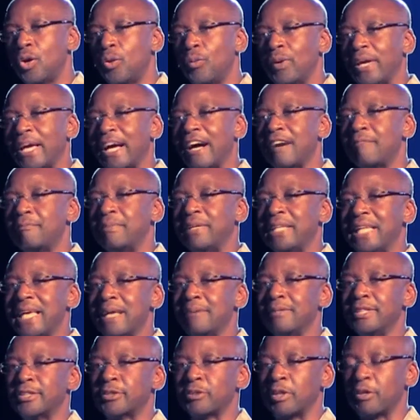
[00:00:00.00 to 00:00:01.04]
We have been
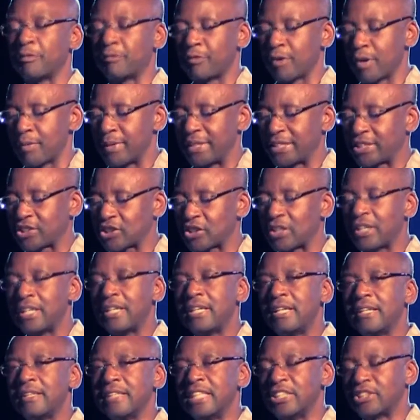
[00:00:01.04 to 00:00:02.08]
able to refurbish
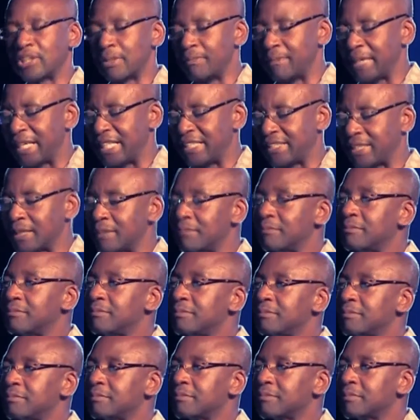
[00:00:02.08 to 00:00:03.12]
the gymnasium,
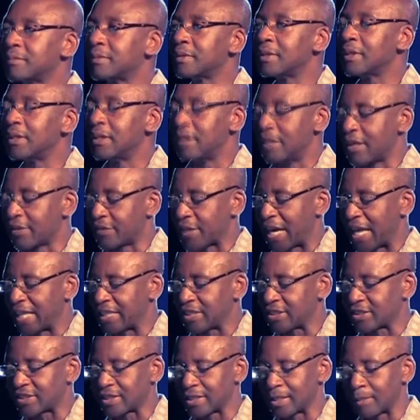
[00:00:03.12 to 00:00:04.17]

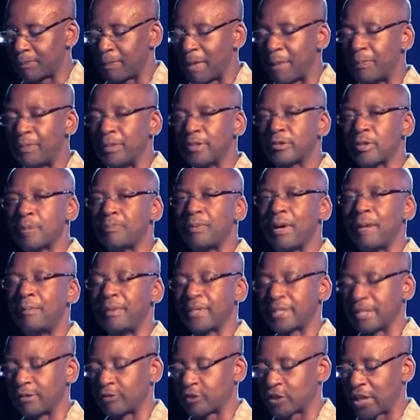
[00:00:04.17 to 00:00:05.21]
thanks to the People's
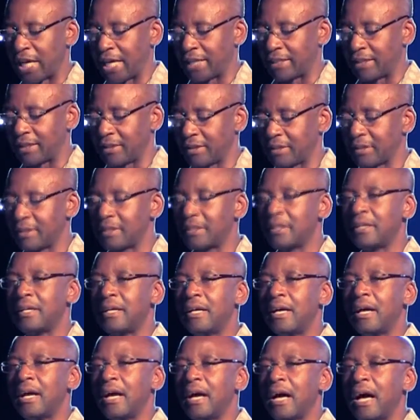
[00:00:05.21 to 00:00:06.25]
Republic of China,
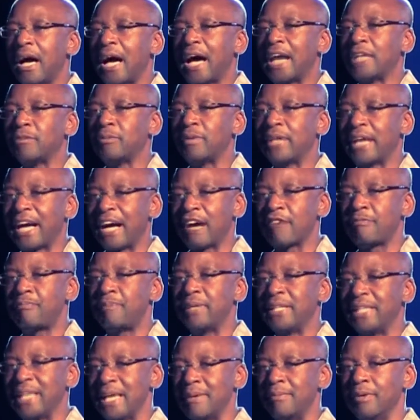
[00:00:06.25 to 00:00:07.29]
and we have
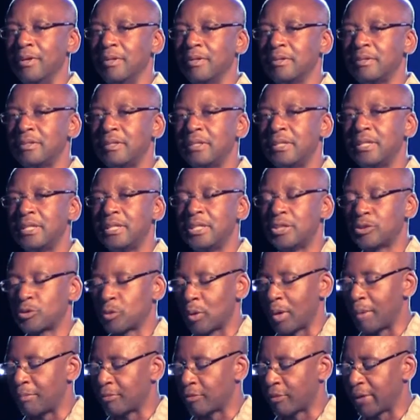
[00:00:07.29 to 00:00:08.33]
been able
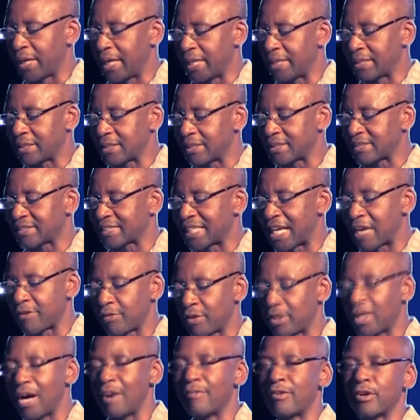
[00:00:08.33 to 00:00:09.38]
to upgrade
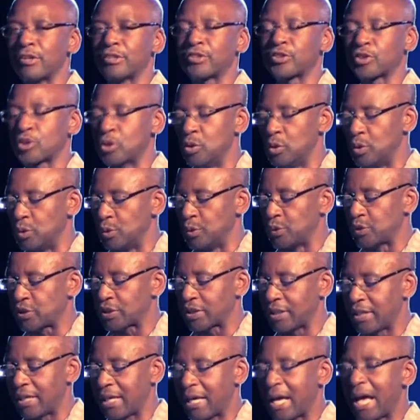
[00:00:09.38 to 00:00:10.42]
several of our
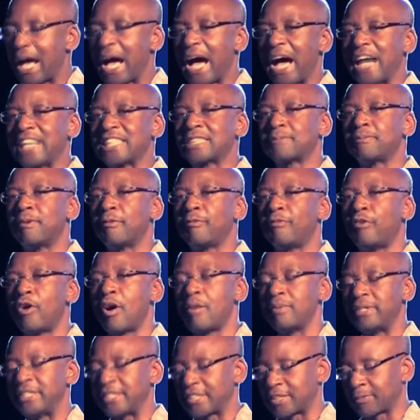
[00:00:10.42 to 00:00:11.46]
schools as
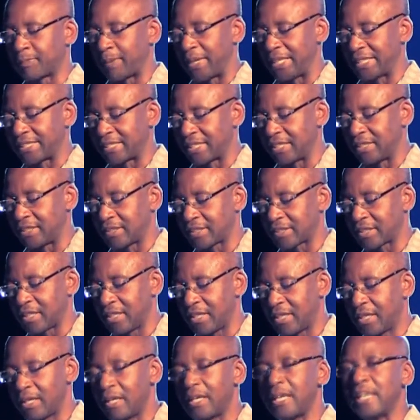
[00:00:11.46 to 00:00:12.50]
performance spaces,
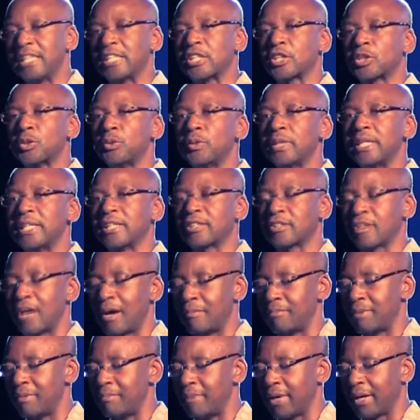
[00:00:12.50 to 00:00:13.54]
including
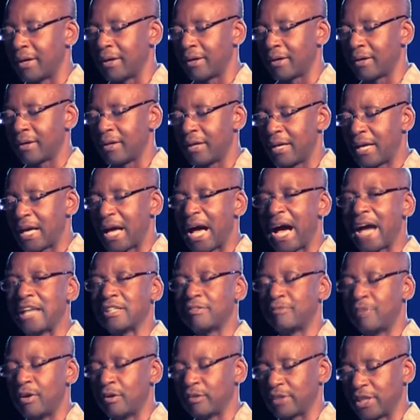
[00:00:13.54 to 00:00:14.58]
Combermere
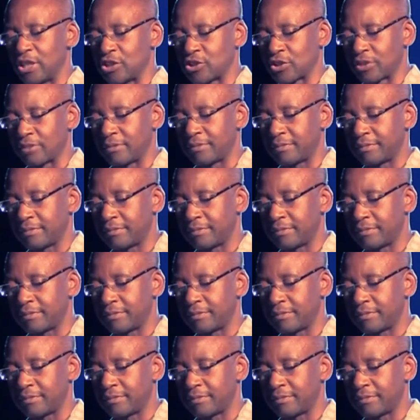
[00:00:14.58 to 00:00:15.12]
and Foundation.